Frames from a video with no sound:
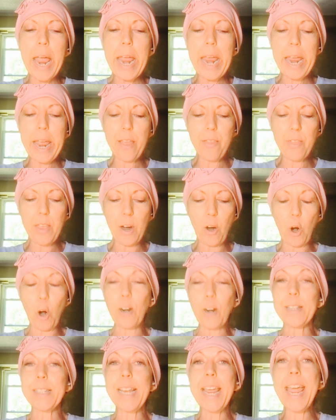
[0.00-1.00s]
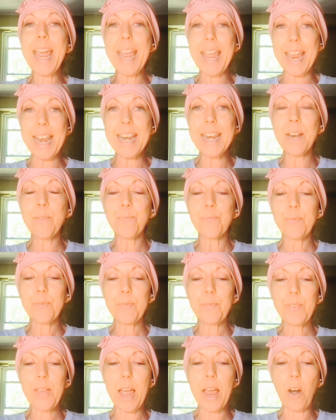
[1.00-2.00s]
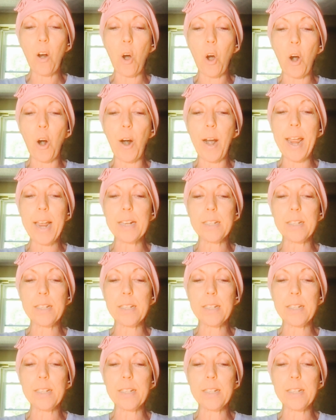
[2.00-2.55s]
And there are 10 that are